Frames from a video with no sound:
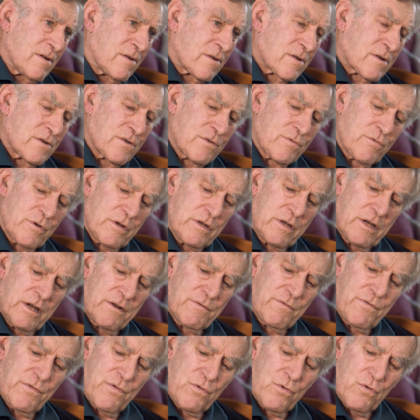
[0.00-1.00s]
Because we
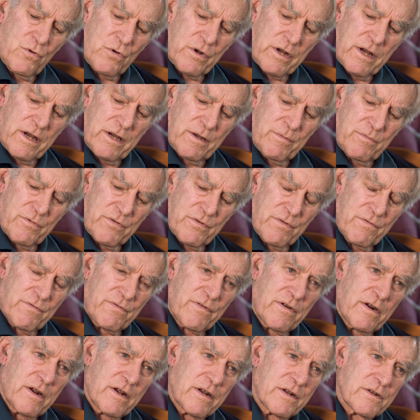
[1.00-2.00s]
had four games in
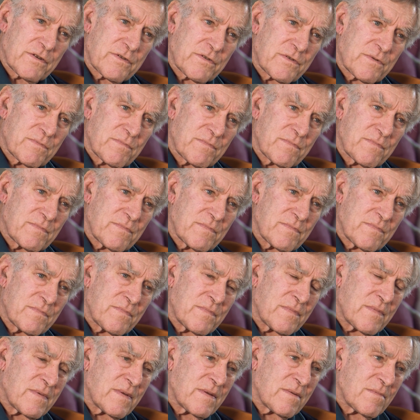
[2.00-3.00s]
France.
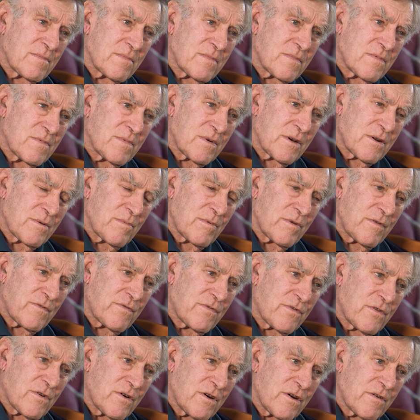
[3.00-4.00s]
Might have been
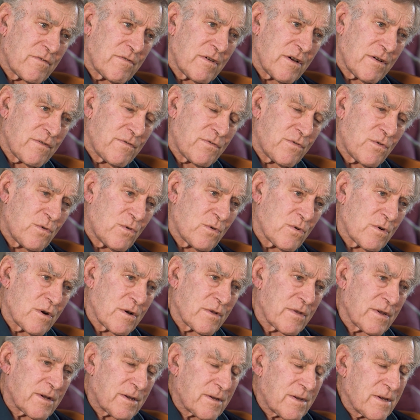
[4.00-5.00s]
five, no, four,
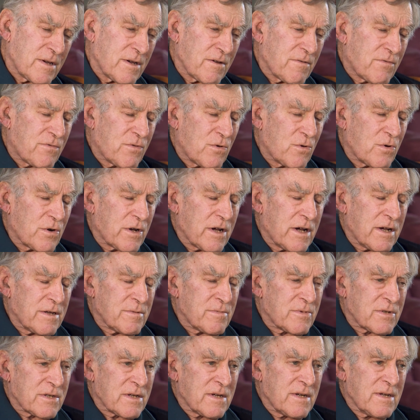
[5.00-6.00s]
I think, yeah, four
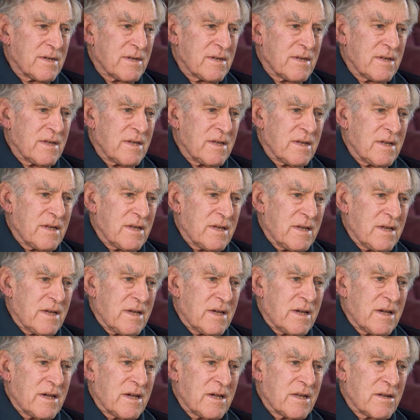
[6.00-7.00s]
games.
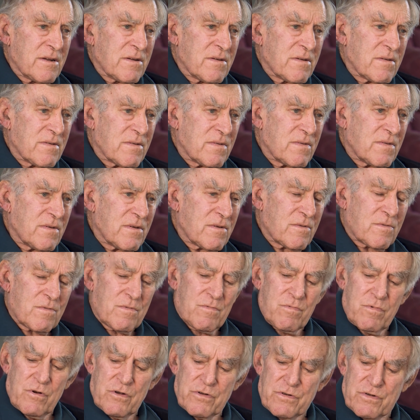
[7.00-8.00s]
And
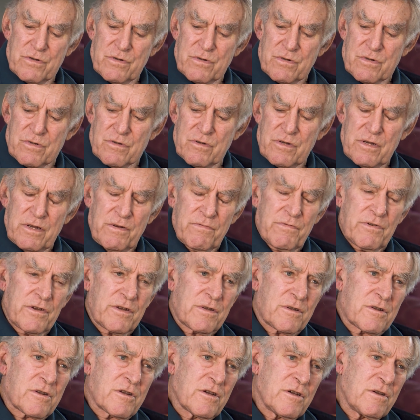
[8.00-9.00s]
it wasn't,
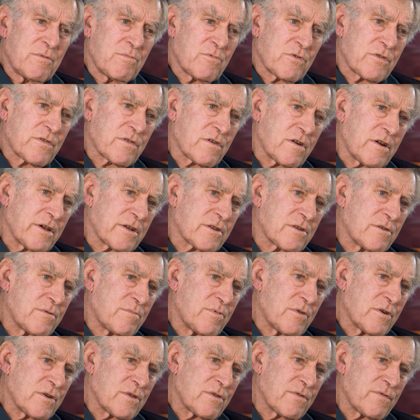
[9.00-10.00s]
every team was
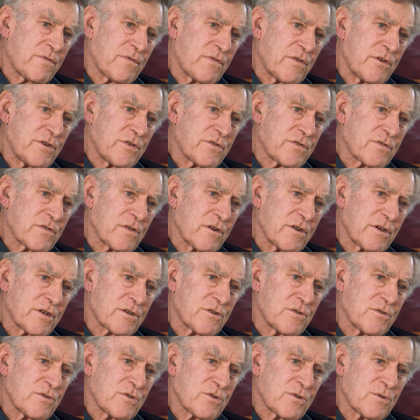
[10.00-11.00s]
selected by the French
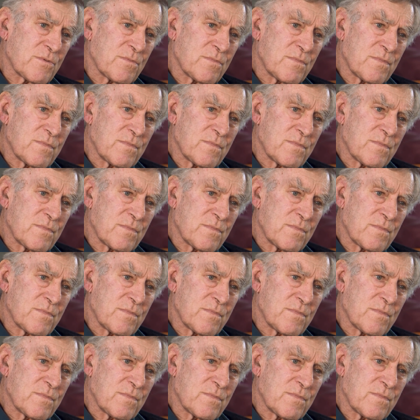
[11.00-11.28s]
selectors.